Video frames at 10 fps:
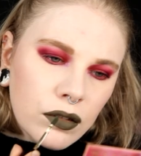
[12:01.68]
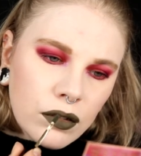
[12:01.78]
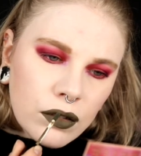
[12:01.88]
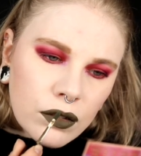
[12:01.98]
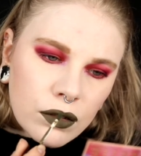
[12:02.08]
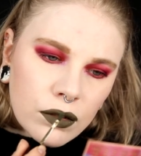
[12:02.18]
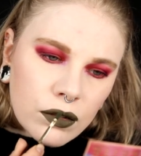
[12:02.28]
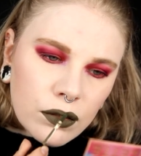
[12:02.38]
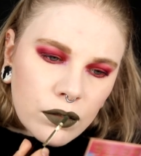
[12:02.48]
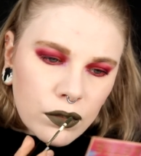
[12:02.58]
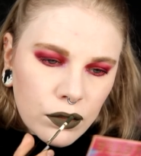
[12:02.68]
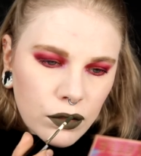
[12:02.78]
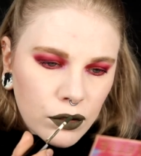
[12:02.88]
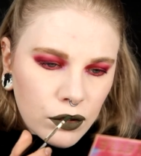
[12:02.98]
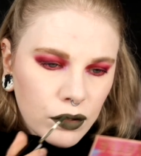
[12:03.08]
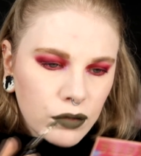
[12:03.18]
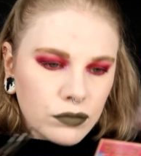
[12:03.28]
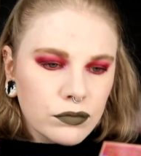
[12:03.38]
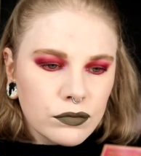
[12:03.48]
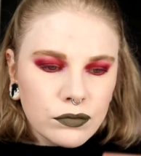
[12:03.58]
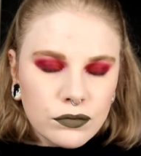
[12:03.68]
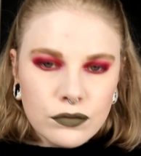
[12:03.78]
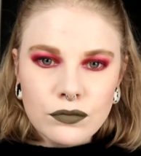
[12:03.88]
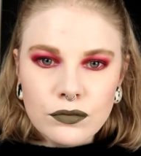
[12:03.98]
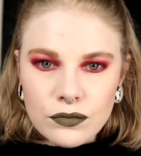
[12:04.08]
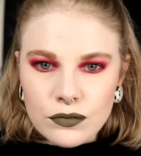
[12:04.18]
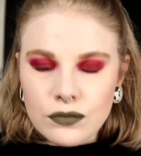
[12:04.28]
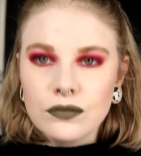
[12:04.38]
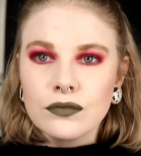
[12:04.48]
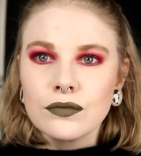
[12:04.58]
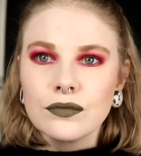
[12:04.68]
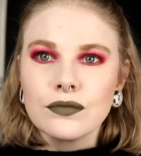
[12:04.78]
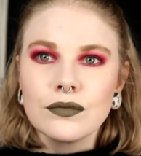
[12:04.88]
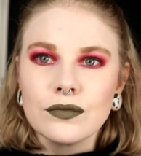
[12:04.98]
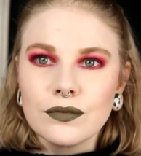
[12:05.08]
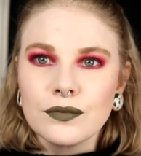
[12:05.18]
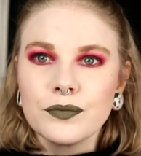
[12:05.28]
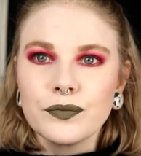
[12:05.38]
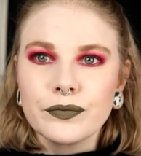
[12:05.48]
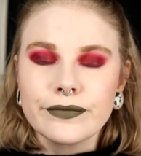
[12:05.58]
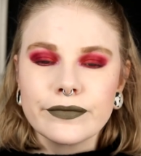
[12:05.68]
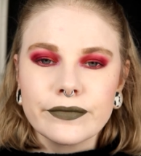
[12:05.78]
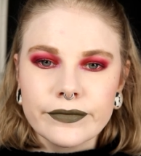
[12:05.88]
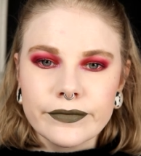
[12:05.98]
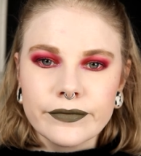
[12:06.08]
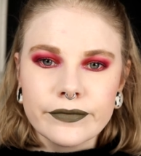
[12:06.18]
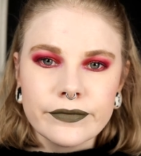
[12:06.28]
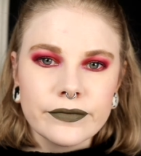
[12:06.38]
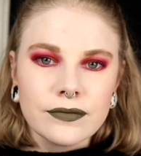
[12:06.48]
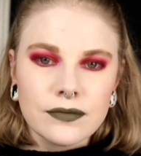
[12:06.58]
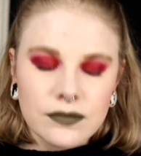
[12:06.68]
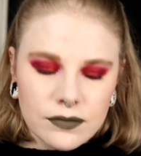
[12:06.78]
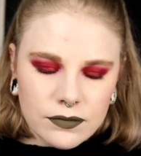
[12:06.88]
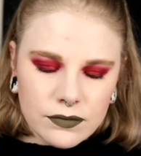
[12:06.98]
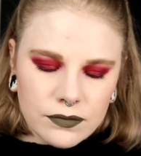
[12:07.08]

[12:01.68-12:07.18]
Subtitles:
[no speech]